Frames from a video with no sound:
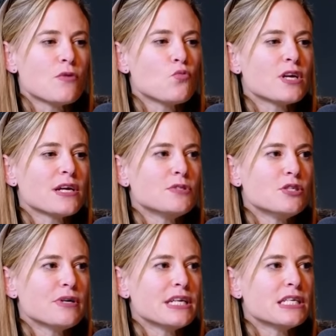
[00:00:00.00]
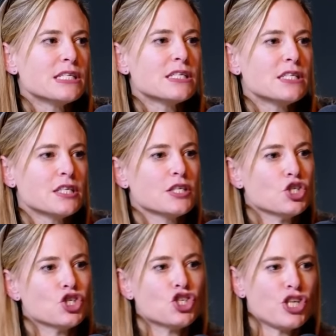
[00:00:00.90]
that what I'm doing is going to
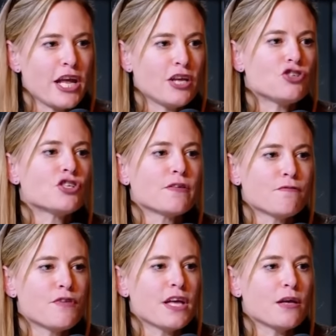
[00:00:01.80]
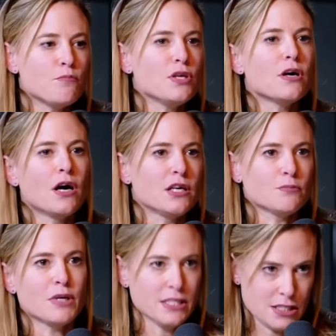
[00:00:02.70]
change something beyond
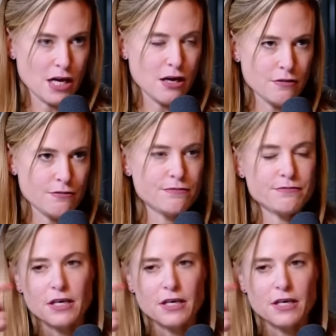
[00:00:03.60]
myself.